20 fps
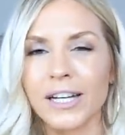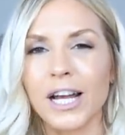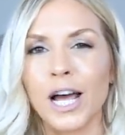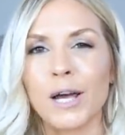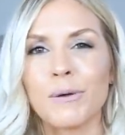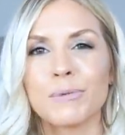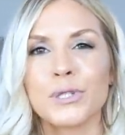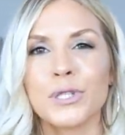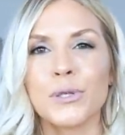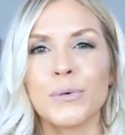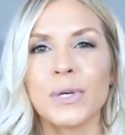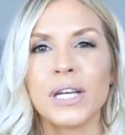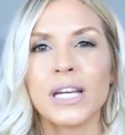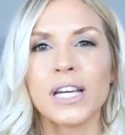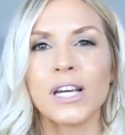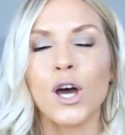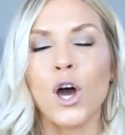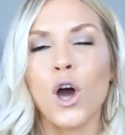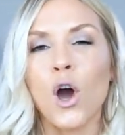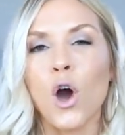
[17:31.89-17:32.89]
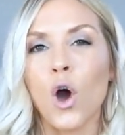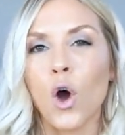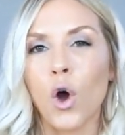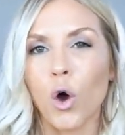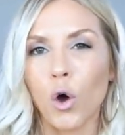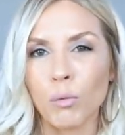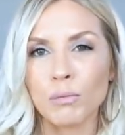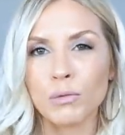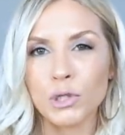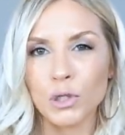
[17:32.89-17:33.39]
I'm doing
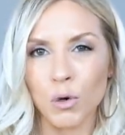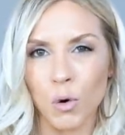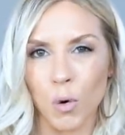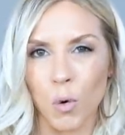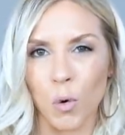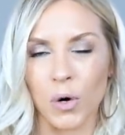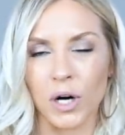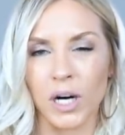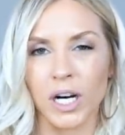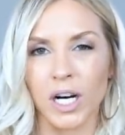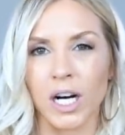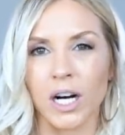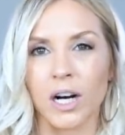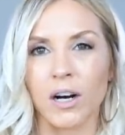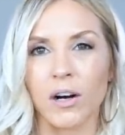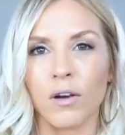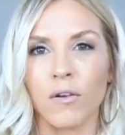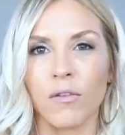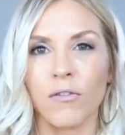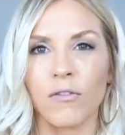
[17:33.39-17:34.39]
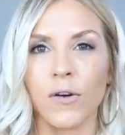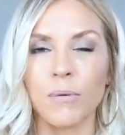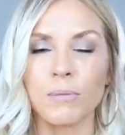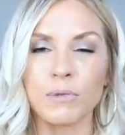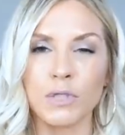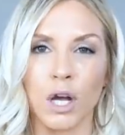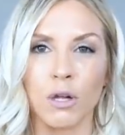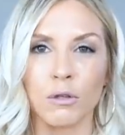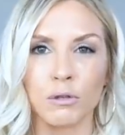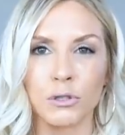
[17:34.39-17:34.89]
home decor from
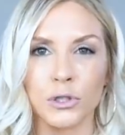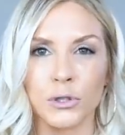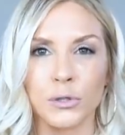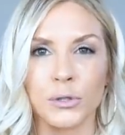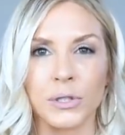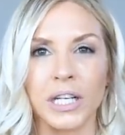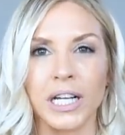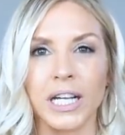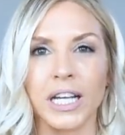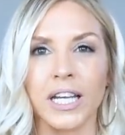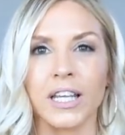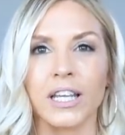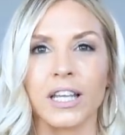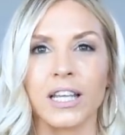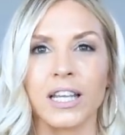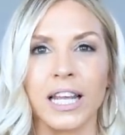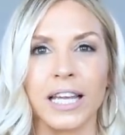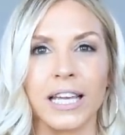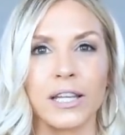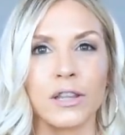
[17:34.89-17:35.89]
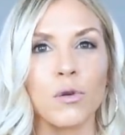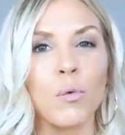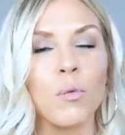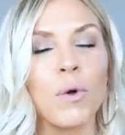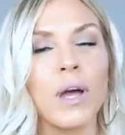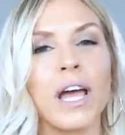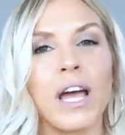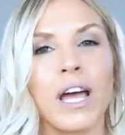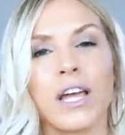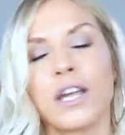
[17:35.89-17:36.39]
Dollar Tree, like the
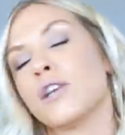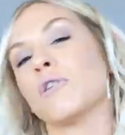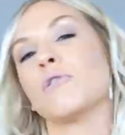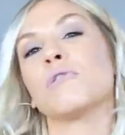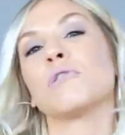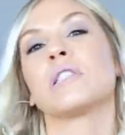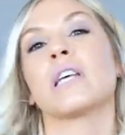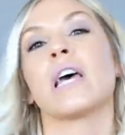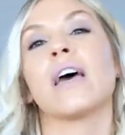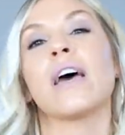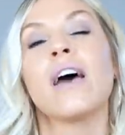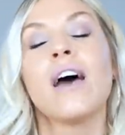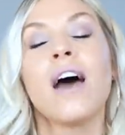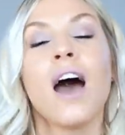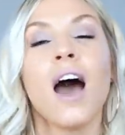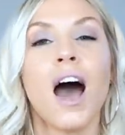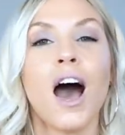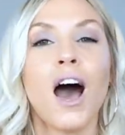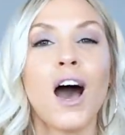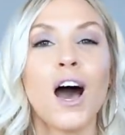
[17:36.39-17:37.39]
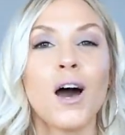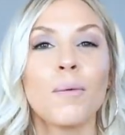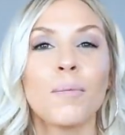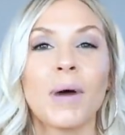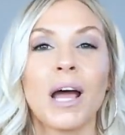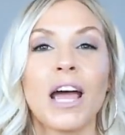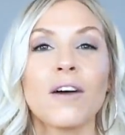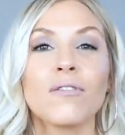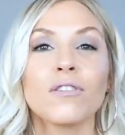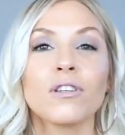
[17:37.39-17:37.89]
way I use it. Um,
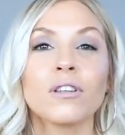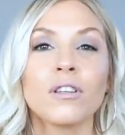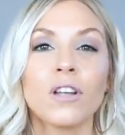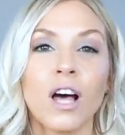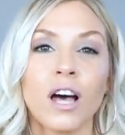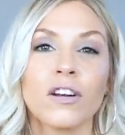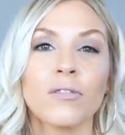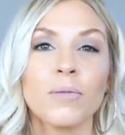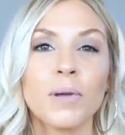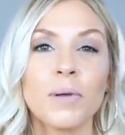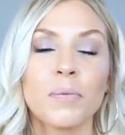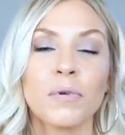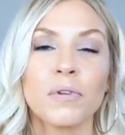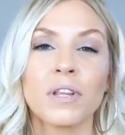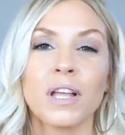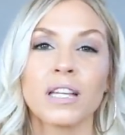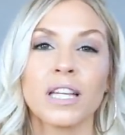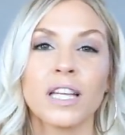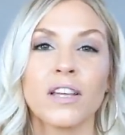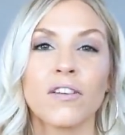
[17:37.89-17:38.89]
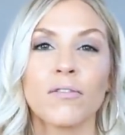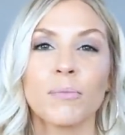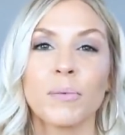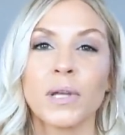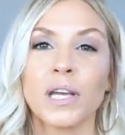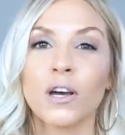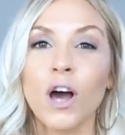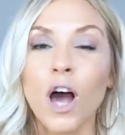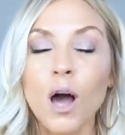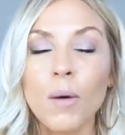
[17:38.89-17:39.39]
I have a lot of people that leave
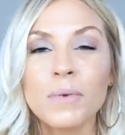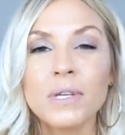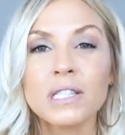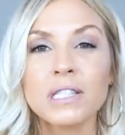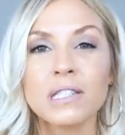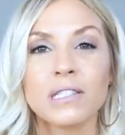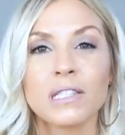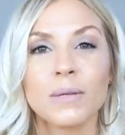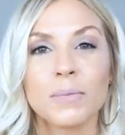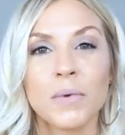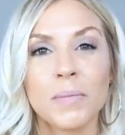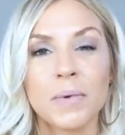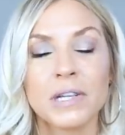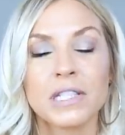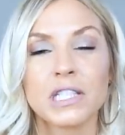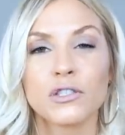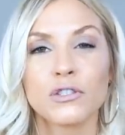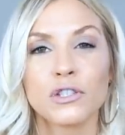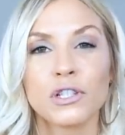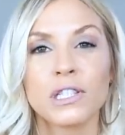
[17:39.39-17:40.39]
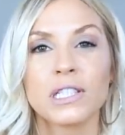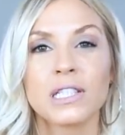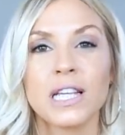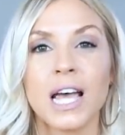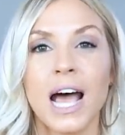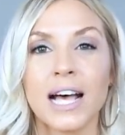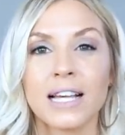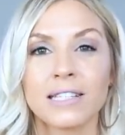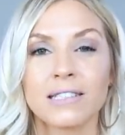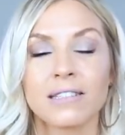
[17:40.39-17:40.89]
me comments and send me messages
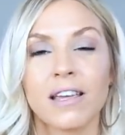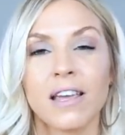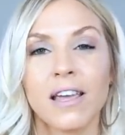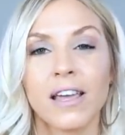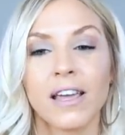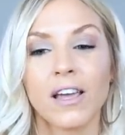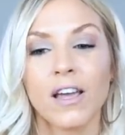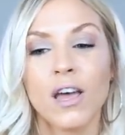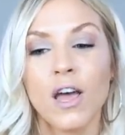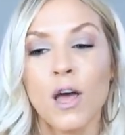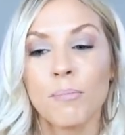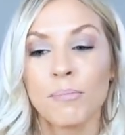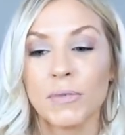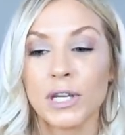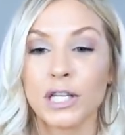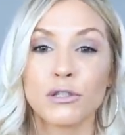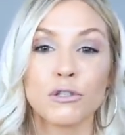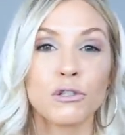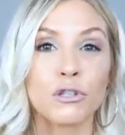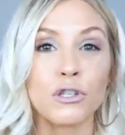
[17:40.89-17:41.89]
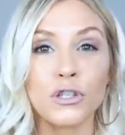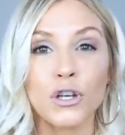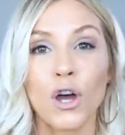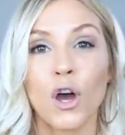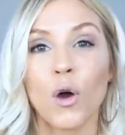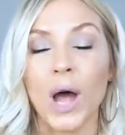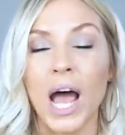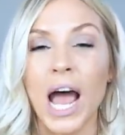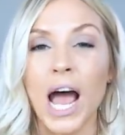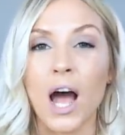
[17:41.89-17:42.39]
asking me to
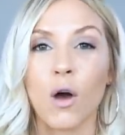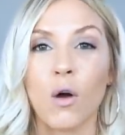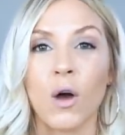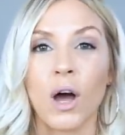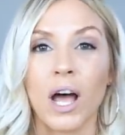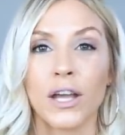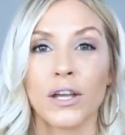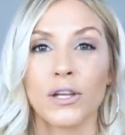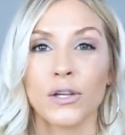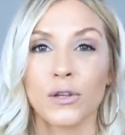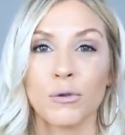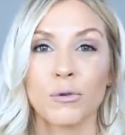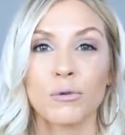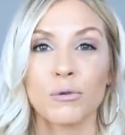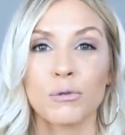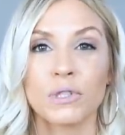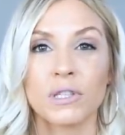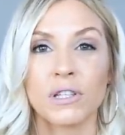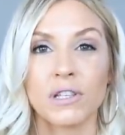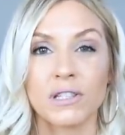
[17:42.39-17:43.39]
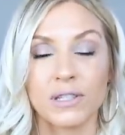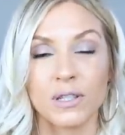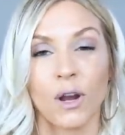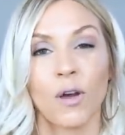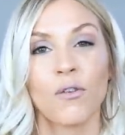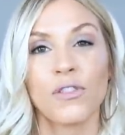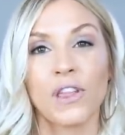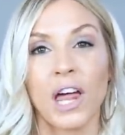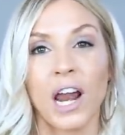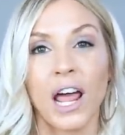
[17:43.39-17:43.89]
show how I use the
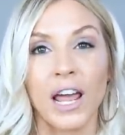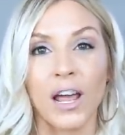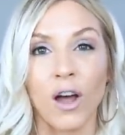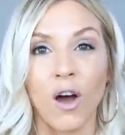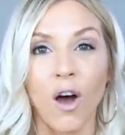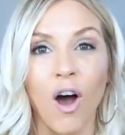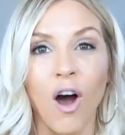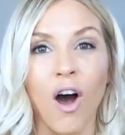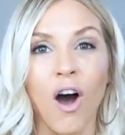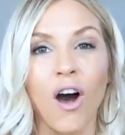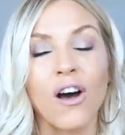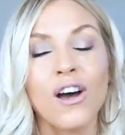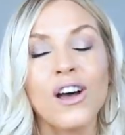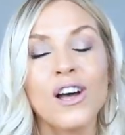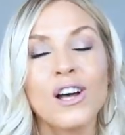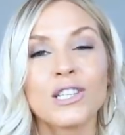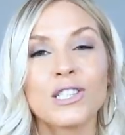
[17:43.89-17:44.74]
stuff that I haul.